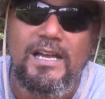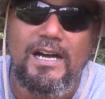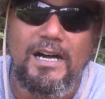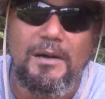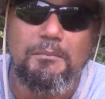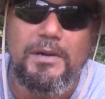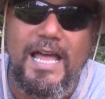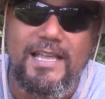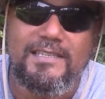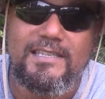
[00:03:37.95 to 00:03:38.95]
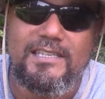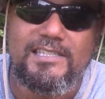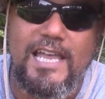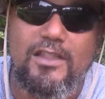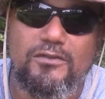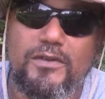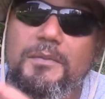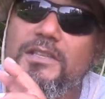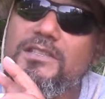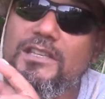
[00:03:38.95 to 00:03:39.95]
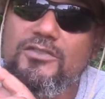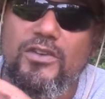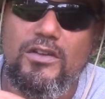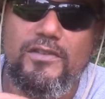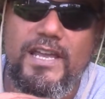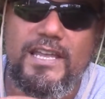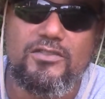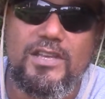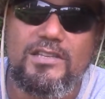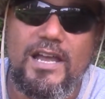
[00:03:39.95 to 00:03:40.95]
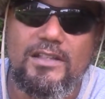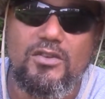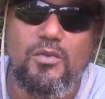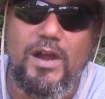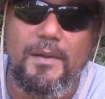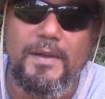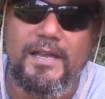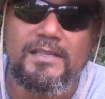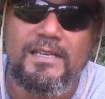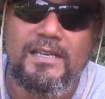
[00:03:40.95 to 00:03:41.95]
But I can see the shadow from it. The sun is right over here, so that's how I know where I'm at.